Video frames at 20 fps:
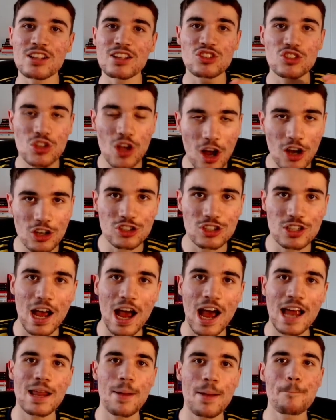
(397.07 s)
Touch
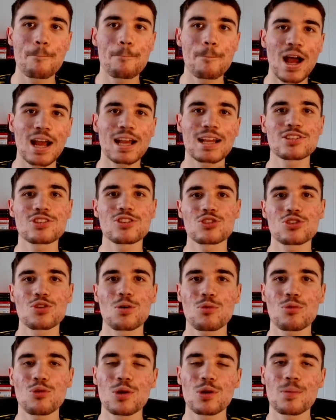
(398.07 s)
and then bang into the
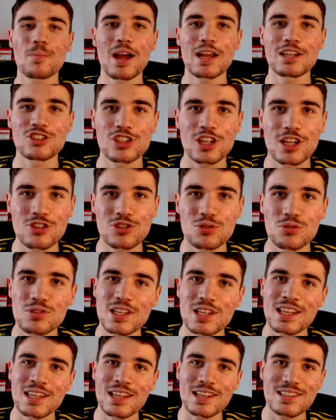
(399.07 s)
top corner by Jesus
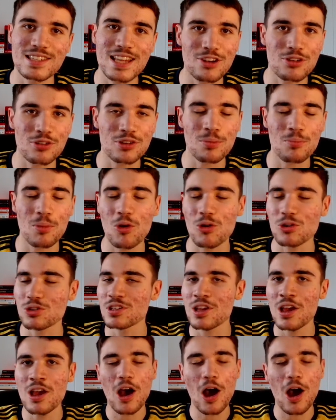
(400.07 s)
in the centre of the box.